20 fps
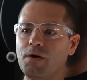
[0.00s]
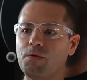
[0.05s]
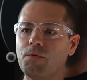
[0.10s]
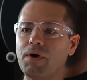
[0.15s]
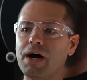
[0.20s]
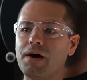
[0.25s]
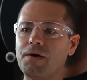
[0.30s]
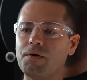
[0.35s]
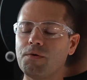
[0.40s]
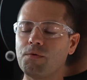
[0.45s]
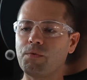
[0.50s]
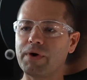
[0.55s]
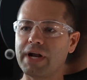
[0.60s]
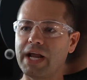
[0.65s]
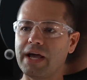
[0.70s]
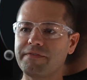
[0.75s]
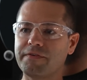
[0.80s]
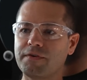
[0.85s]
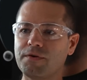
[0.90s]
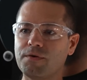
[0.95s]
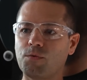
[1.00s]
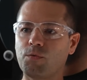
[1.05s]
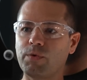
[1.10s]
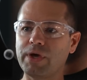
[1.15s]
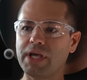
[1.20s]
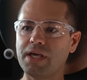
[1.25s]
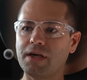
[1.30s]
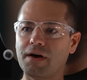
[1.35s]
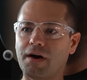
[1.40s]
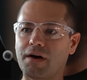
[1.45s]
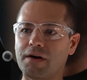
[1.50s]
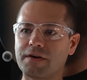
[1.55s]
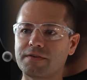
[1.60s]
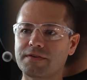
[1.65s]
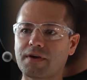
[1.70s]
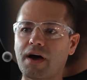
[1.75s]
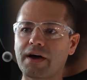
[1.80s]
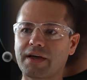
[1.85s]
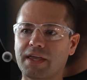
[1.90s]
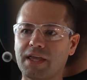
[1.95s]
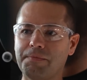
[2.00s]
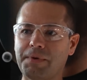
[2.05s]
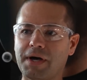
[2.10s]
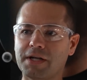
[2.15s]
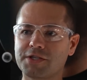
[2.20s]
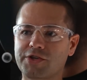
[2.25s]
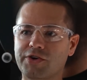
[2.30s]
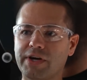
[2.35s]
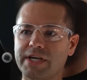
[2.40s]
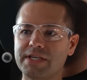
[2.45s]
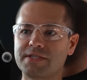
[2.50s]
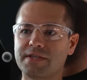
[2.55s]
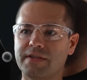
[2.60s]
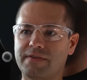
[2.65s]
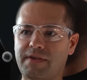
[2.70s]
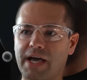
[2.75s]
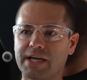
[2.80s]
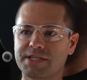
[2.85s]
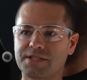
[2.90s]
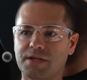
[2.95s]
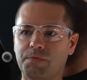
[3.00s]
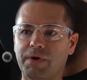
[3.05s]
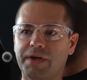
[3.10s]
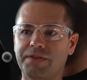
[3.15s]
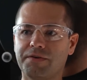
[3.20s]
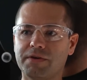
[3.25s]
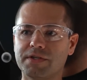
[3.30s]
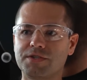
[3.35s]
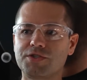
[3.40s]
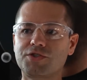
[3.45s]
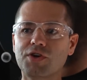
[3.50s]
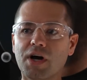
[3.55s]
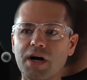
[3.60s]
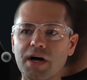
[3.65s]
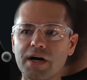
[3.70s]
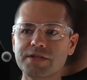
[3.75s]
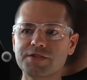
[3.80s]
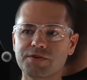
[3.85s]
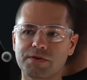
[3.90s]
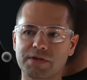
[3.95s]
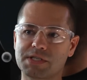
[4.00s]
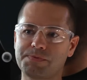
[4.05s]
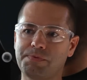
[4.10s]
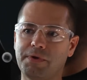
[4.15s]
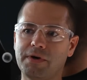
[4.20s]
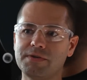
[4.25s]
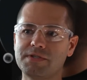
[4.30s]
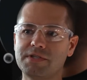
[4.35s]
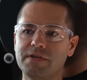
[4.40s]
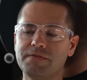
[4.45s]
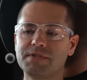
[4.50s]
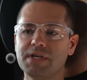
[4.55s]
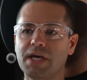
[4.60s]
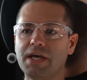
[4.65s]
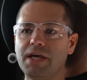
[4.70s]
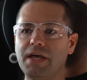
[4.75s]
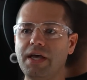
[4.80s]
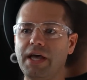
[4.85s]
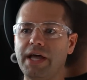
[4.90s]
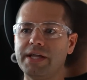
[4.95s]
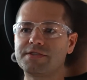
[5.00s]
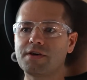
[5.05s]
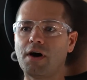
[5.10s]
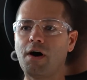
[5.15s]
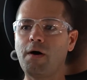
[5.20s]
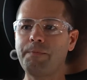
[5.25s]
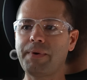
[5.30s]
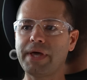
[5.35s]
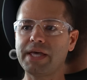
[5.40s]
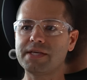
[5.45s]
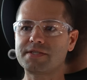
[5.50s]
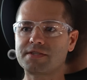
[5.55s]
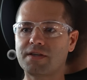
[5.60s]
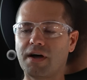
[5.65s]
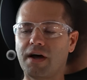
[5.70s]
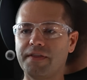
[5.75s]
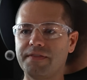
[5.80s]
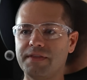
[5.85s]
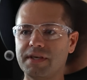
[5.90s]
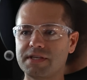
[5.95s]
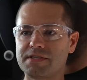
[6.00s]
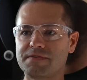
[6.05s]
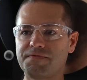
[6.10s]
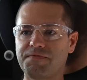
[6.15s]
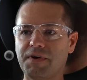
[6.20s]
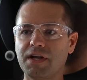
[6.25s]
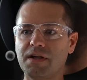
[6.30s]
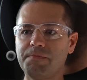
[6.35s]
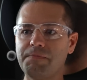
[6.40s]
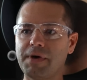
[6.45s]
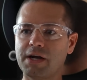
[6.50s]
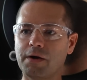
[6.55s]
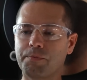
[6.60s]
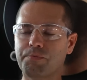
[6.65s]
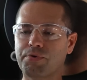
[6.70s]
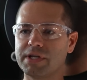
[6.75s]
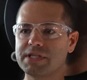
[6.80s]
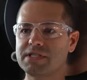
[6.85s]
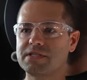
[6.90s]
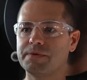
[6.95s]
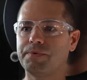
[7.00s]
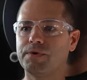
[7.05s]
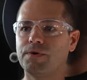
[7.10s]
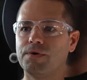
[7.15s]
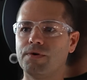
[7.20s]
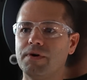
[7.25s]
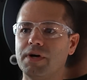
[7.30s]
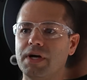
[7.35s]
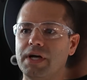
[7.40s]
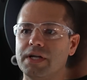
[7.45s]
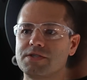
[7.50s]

Well, whenever we are talking about trace detection, whether it's drugs or explosives, it's all based on this fundamental principle.